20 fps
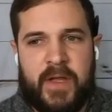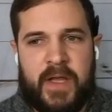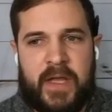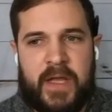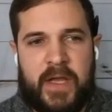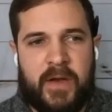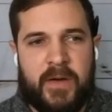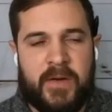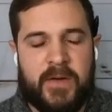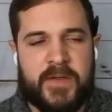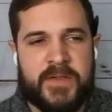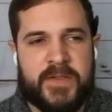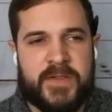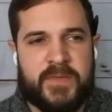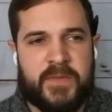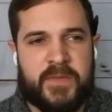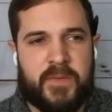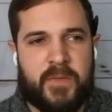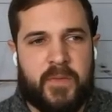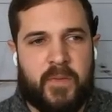
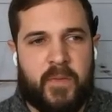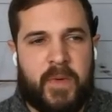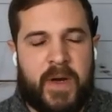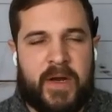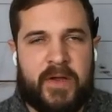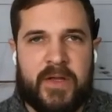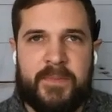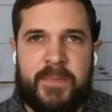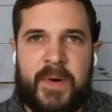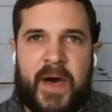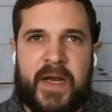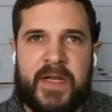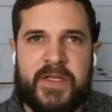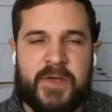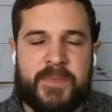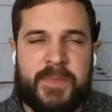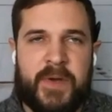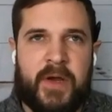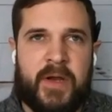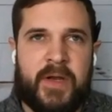here's where the
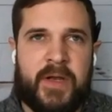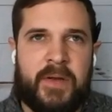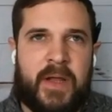bodies are buried?